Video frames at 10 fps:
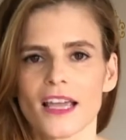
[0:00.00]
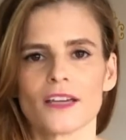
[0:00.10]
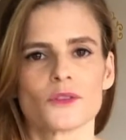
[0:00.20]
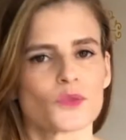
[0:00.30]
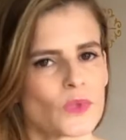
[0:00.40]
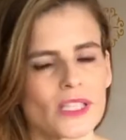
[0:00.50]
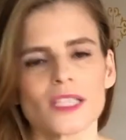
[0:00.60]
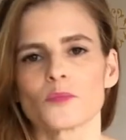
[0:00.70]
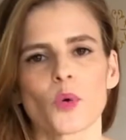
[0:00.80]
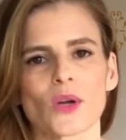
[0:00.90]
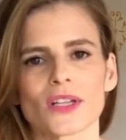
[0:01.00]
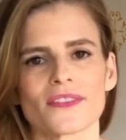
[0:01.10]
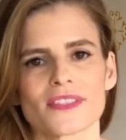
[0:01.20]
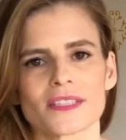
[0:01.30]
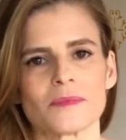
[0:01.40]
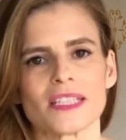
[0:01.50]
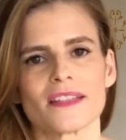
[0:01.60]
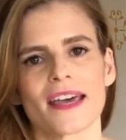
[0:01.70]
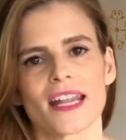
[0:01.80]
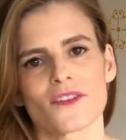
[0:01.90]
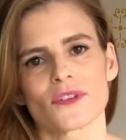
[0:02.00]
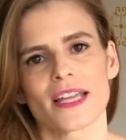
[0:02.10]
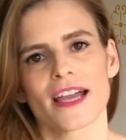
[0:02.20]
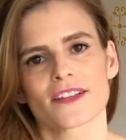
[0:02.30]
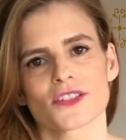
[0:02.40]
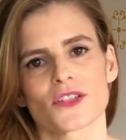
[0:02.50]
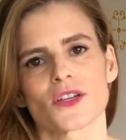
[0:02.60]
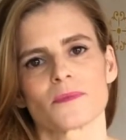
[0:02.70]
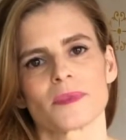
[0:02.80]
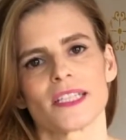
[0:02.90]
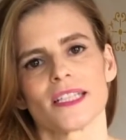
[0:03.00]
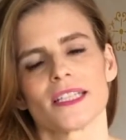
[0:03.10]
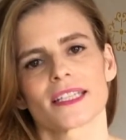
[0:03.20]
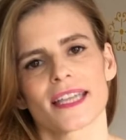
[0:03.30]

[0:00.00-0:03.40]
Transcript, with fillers: It was really important to me that every actor be,